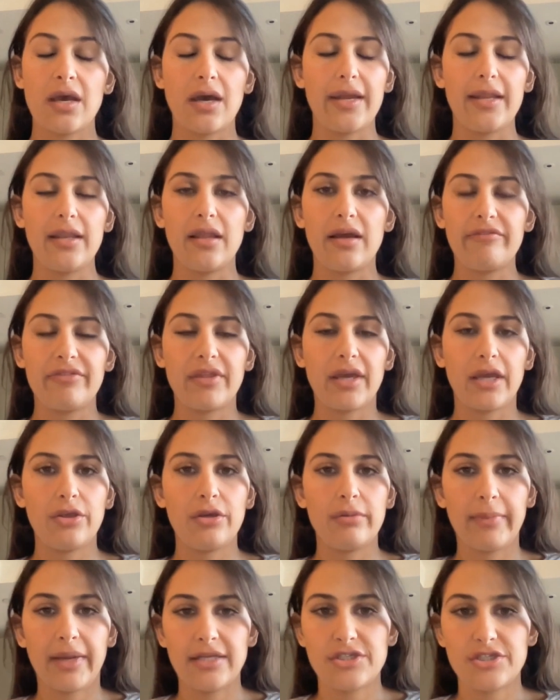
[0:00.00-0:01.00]
I love that
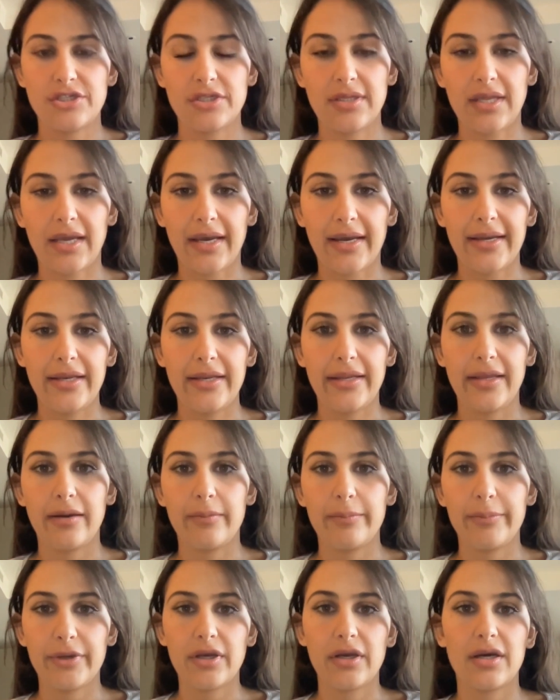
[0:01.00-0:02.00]
you mentioned that,
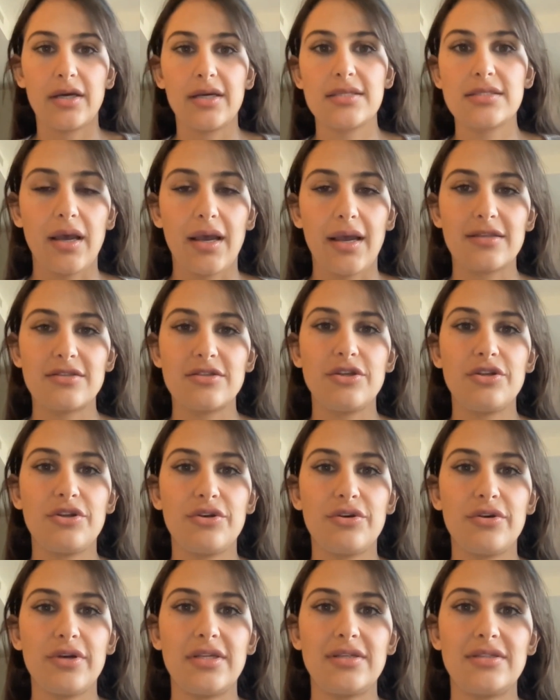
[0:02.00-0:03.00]
Alia, because as you
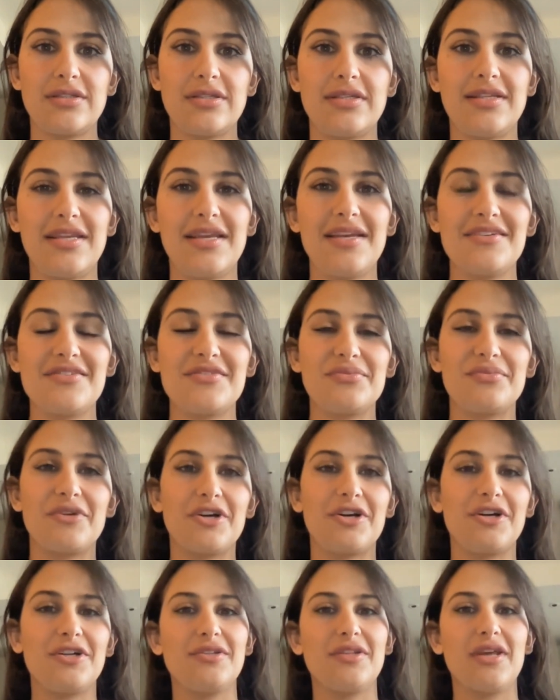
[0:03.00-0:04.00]
know, in today's
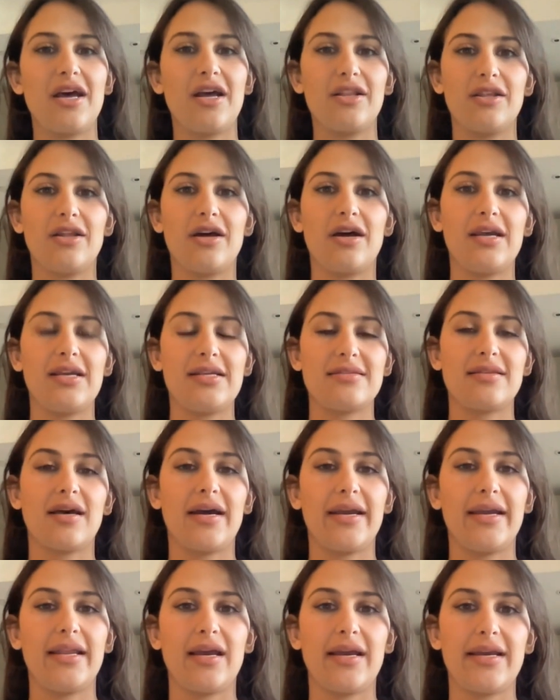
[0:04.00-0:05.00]
world, a lot is
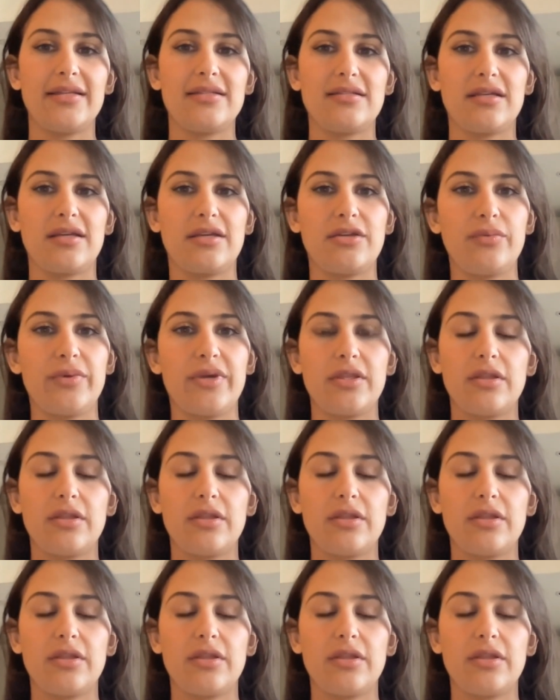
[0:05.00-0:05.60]
highlighted with